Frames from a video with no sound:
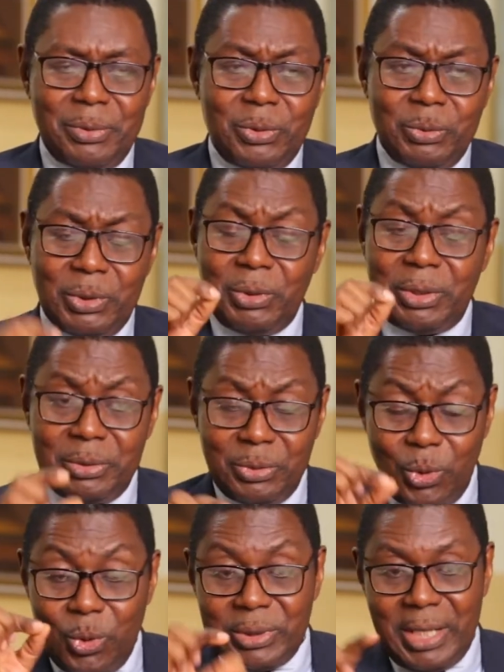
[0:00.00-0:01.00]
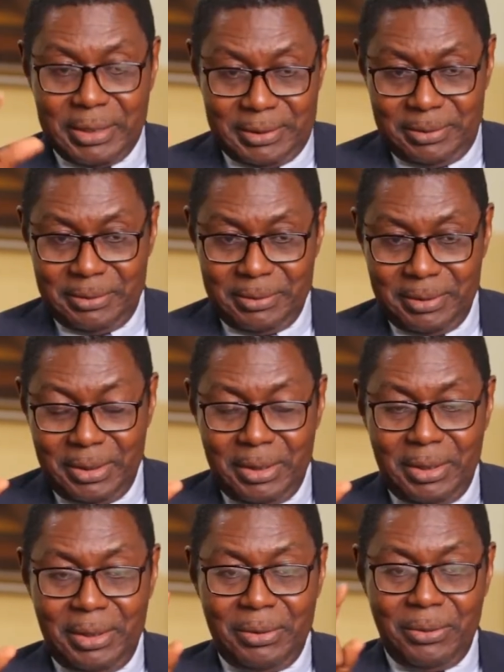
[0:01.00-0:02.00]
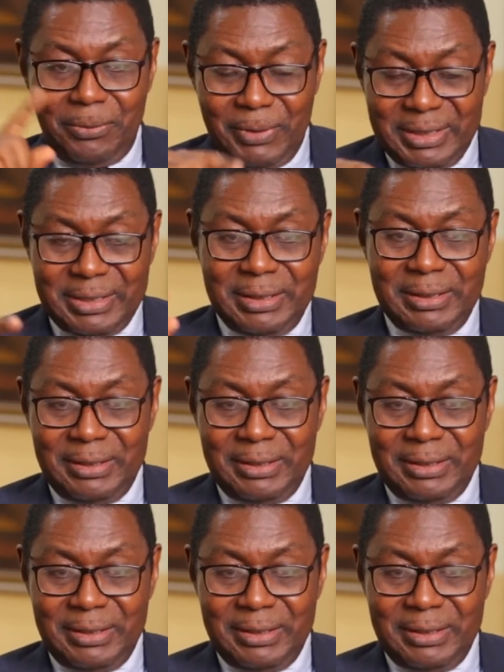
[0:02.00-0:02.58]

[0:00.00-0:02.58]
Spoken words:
We call it ODAS, Overseas